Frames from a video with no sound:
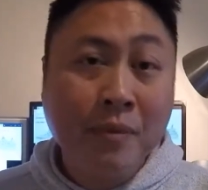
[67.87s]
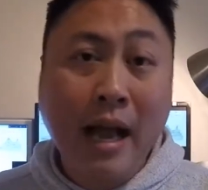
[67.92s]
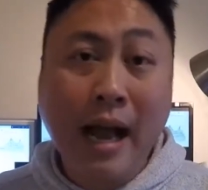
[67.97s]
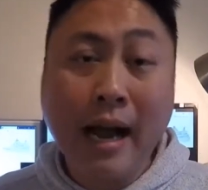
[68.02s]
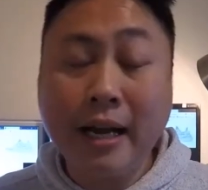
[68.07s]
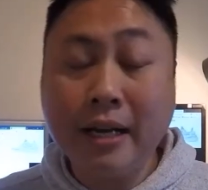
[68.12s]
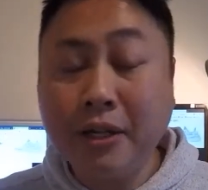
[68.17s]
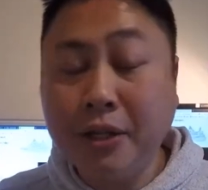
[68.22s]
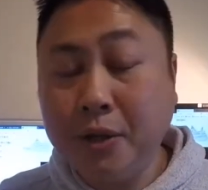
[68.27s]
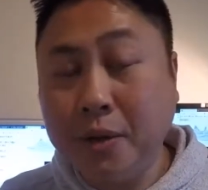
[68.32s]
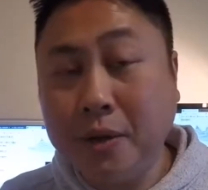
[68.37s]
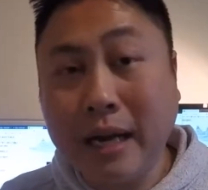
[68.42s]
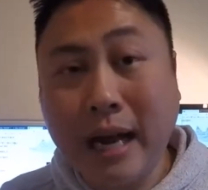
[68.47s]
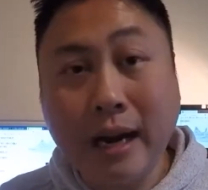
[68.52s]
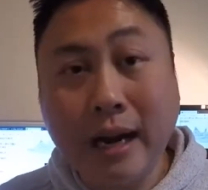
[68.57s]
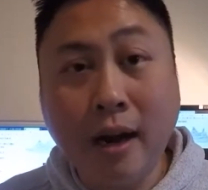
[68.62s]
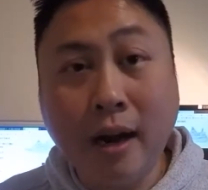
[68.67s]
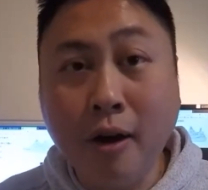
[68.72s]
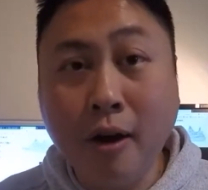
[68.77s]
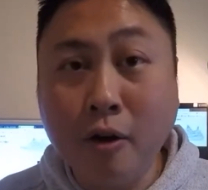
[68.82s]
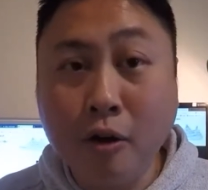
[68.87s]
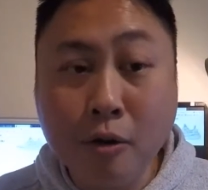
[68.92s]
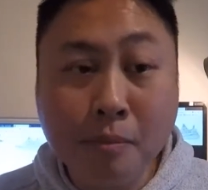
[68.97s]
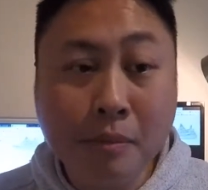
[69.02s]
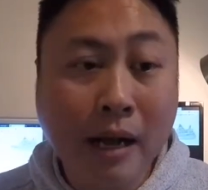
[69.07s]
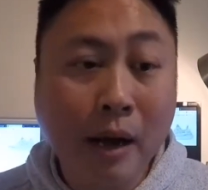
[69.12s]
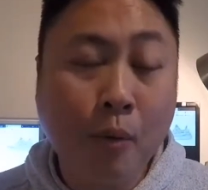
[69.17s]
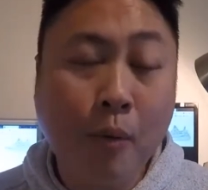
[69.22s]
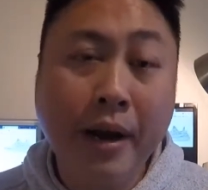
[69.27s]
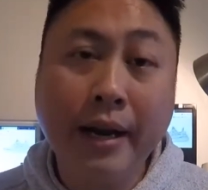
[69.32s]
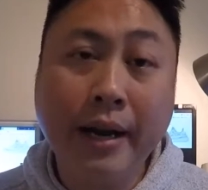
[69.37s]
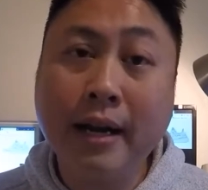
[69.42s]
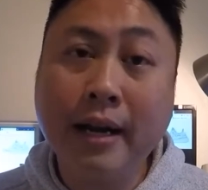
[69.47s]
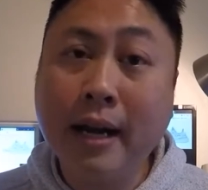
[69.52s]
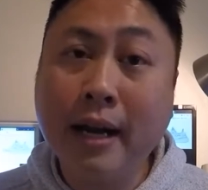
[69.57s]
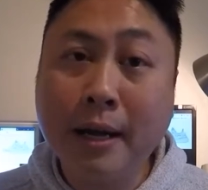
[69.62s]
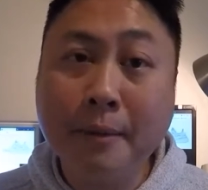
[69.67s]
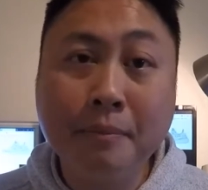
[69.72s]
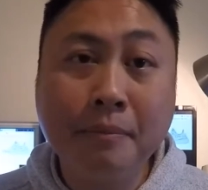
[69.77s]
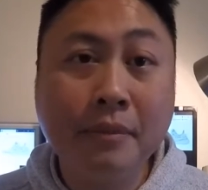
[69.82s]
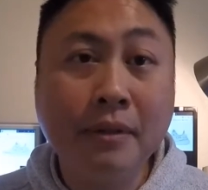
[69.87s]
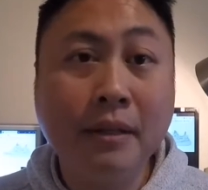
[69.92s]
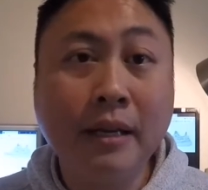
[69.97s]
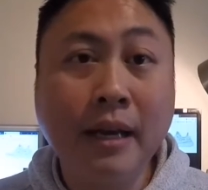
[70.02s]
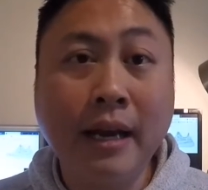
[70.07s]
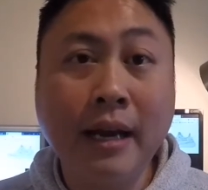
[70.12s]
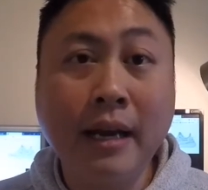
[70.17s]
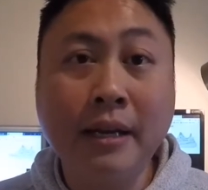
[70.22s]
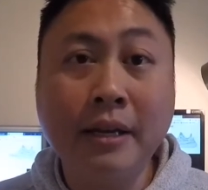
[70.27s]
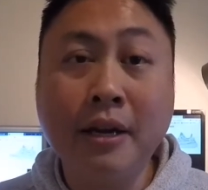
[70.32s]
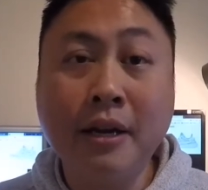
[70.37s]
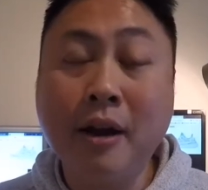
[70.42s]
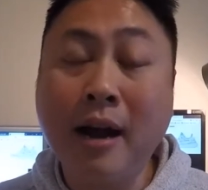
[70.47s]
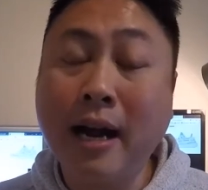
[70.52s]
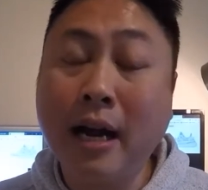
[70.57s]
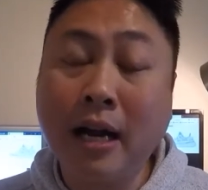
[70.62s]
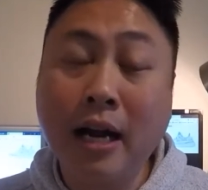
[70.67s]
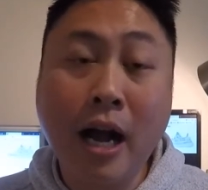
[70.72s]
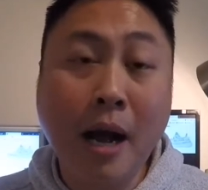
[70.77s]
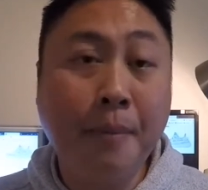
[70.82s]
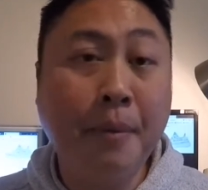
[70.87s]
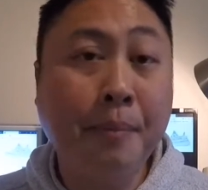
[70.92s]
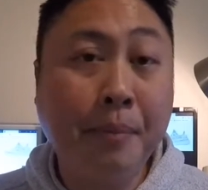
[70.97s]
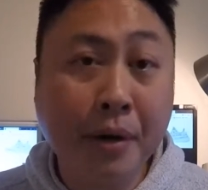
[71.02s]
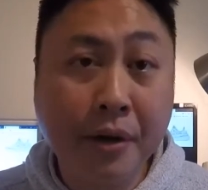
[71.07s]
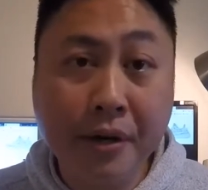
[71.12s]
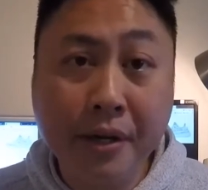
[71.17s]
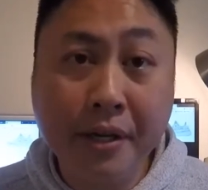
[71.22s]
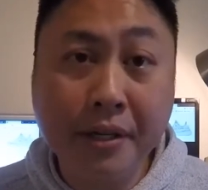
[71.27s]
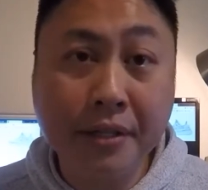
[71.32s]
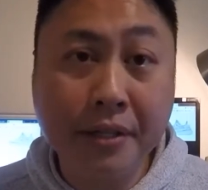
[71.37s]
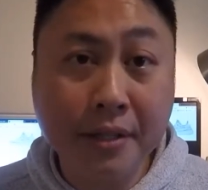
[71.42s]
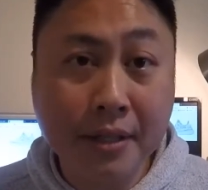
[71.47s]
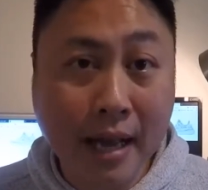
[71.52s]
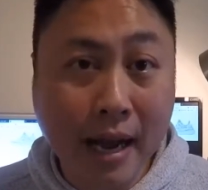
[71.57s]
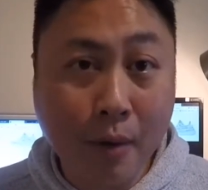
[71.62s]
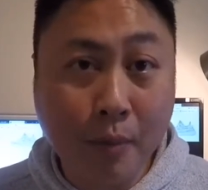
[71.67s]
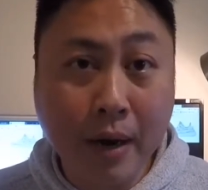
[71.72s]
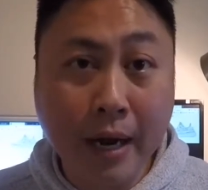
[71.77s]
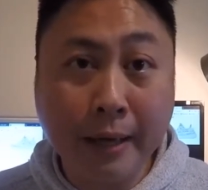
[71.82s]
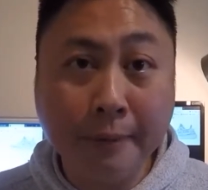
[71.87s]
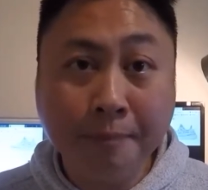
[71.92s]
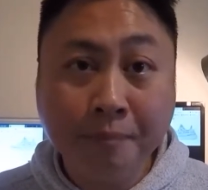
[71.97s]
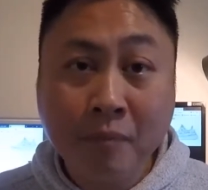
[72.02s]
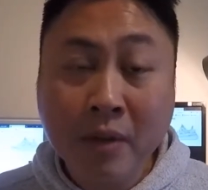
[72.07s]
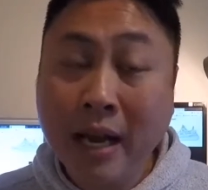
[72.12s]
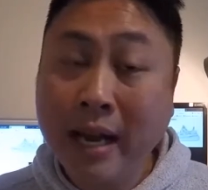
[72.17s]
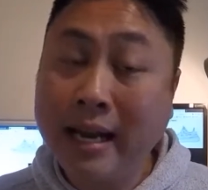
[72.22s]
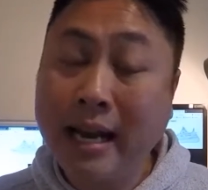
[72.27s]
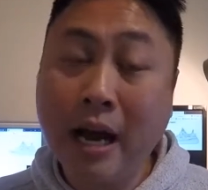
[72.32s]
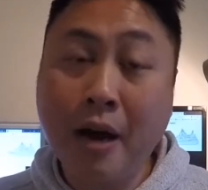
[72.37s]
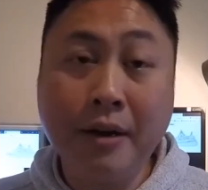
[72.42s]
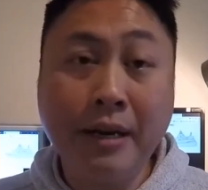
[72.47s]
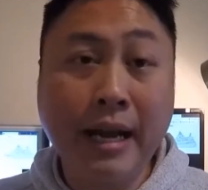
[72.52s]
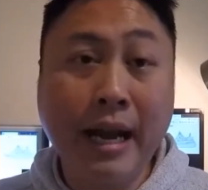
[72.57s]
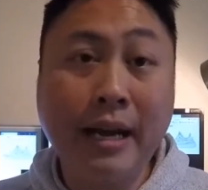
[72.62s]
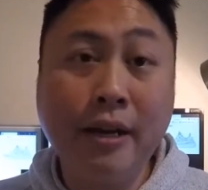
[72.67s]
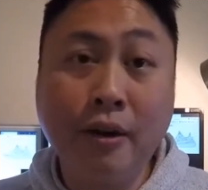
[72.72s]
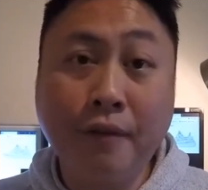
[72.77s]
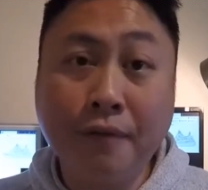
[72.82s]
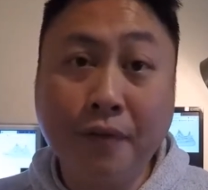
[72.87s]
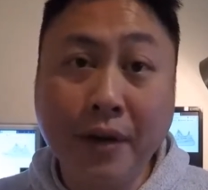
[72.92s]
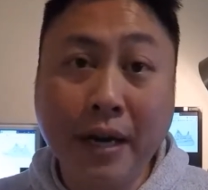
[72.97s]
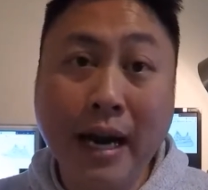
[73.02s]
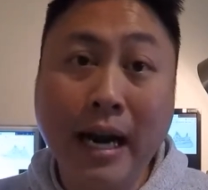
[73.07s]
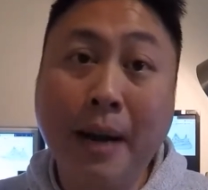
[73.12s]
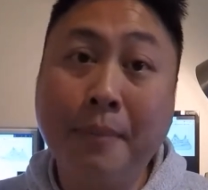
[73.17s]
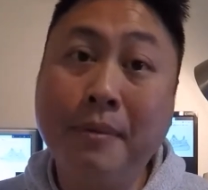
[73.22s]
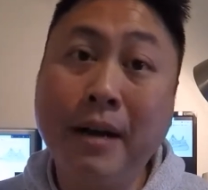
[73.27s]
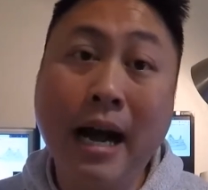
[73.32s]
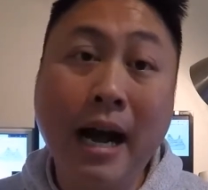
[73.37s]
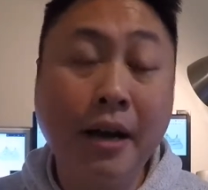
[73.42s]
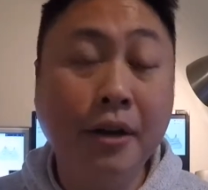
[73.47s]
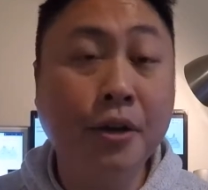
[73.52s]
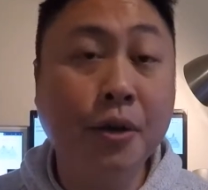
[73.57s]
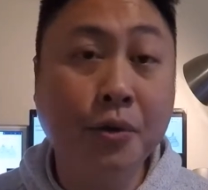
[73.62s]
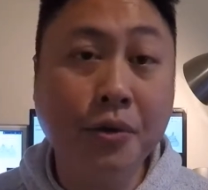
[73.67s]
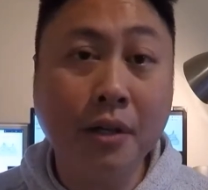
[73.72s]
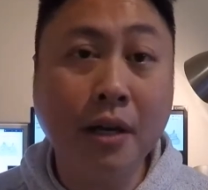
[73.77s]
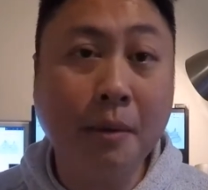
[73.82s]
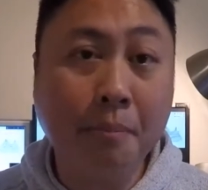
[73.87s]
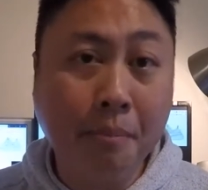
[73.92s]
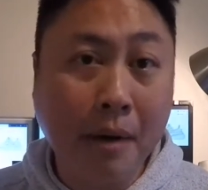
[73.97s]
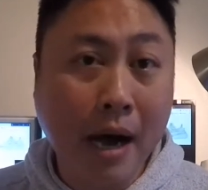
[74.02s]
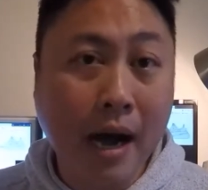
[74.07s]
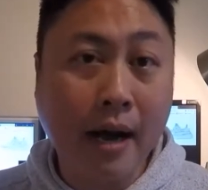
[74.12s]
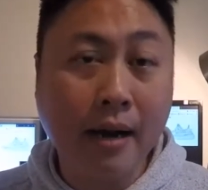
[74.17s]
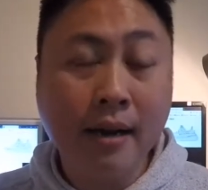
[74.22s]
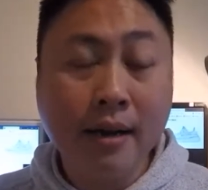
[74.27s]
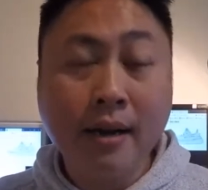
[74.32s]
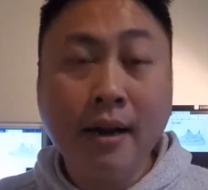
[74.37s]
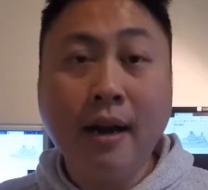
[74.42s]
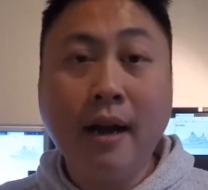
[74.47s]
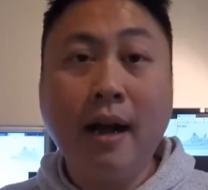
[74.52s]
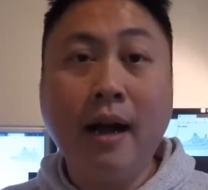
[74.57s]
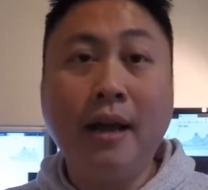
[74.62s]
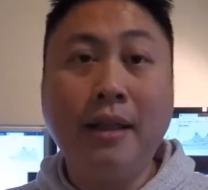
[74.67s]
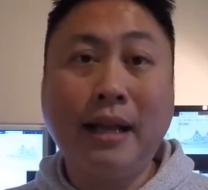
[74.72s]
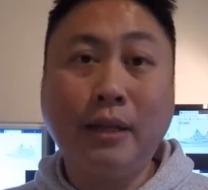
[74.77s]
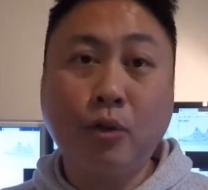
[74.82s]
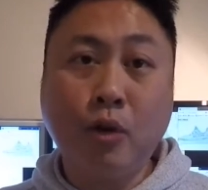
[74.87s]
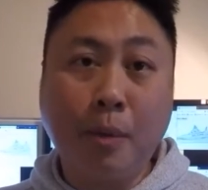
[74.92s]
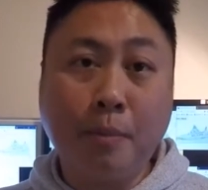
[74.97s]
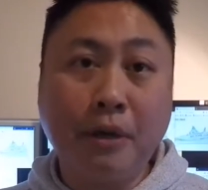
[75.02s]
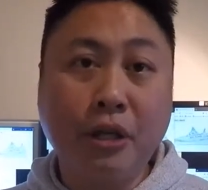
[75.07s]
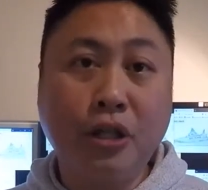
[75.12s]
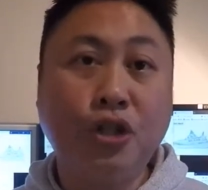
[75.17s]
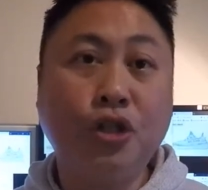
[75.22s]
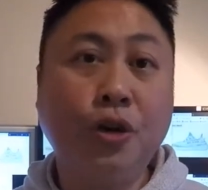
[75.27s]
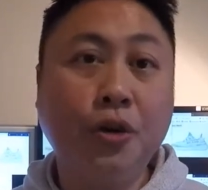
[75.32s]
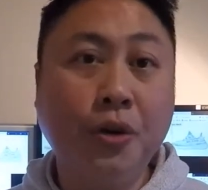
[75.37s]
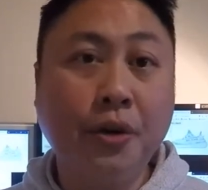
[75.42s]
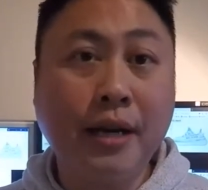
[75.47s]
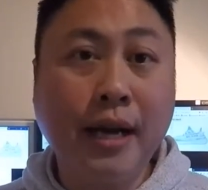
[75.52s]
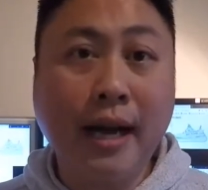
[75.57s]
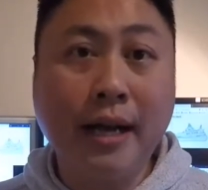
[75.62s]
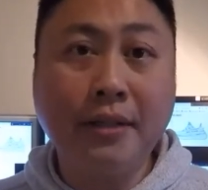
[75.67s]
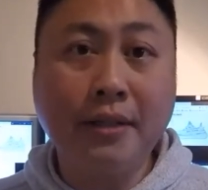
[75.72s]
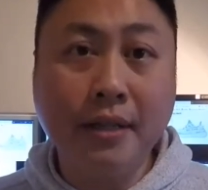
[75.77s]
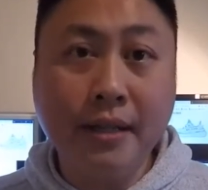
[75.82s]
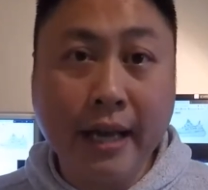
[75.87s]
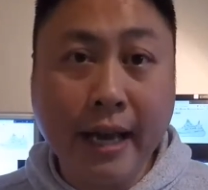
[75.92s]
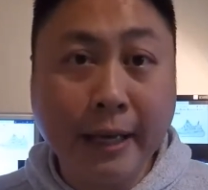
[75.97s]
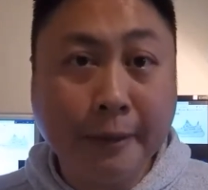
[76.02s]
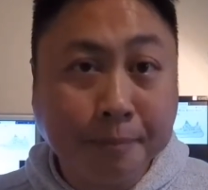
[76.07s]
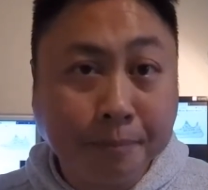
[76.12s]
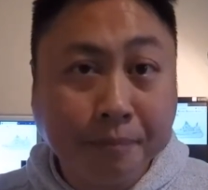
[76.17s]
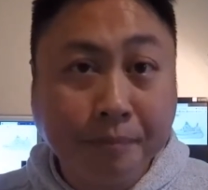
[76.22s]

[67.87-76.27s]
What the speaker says: I can do it at home. I wake up and I can cop a pair of Yeezys that way. Now again, don't forget I'm not using a bot. That's what I'm going to show you guys today.